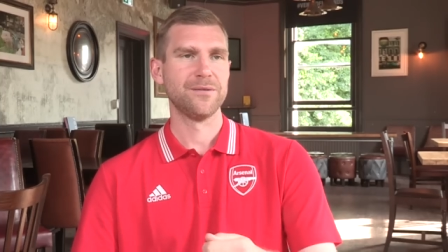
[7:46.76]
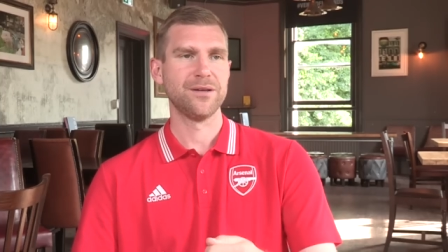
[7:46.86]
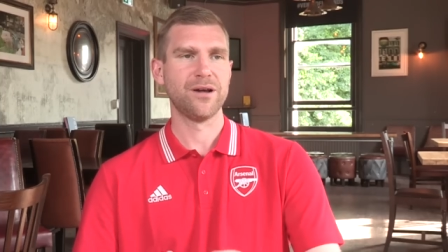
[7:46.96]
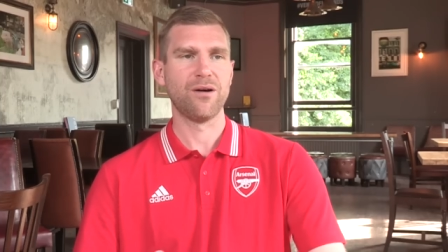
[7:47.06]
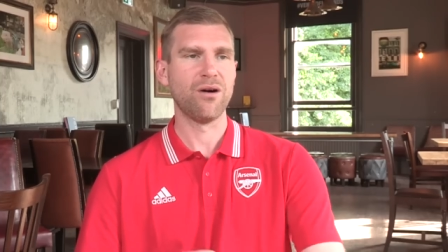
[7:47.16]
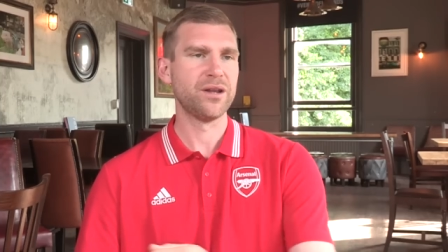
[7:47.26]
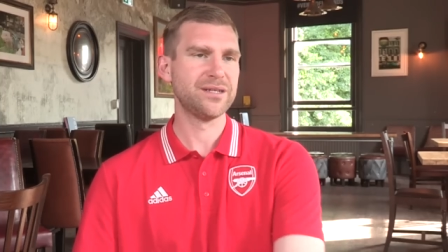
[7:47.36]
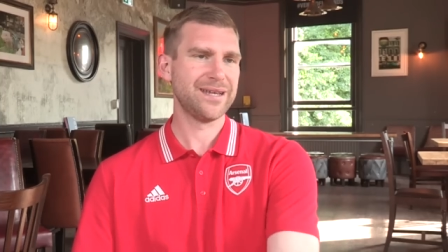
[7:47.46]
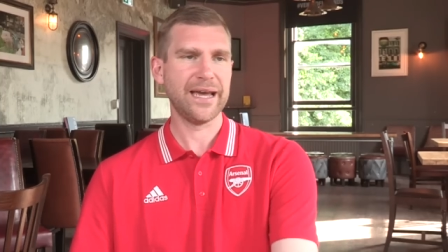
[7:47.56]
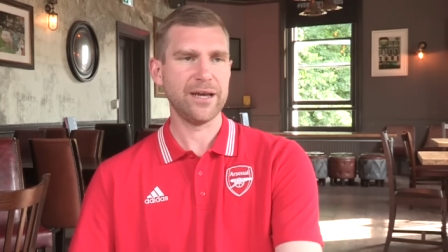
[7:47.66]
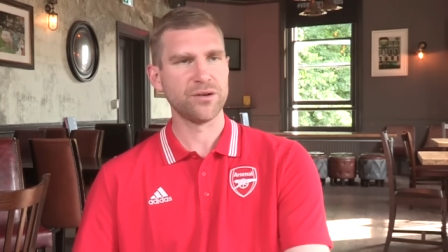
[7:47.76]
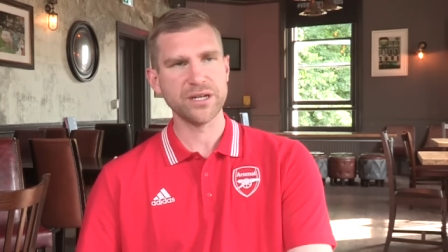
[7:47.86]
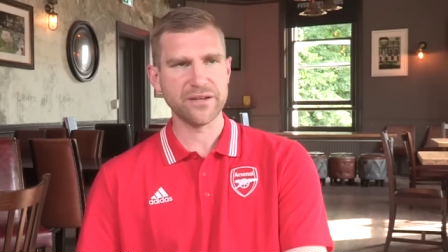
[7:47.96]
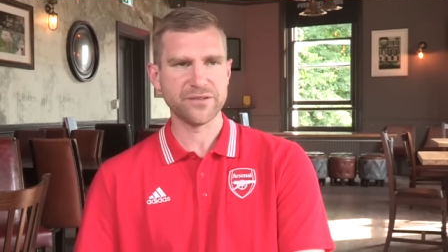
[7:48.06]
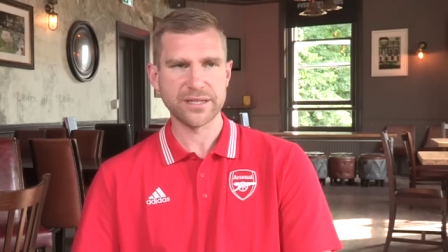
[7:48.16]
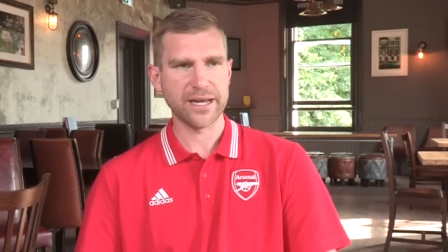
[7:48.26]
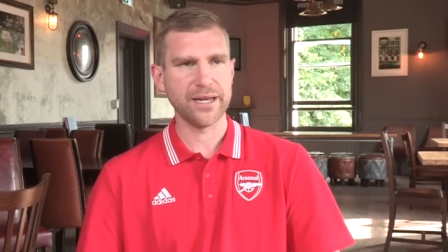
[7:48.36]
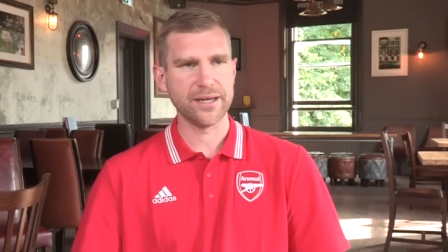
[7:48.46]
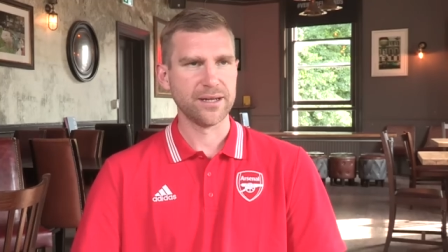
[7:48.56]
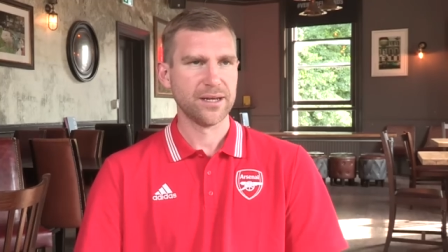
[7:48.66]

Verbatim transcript: you know, on a day, on a given day.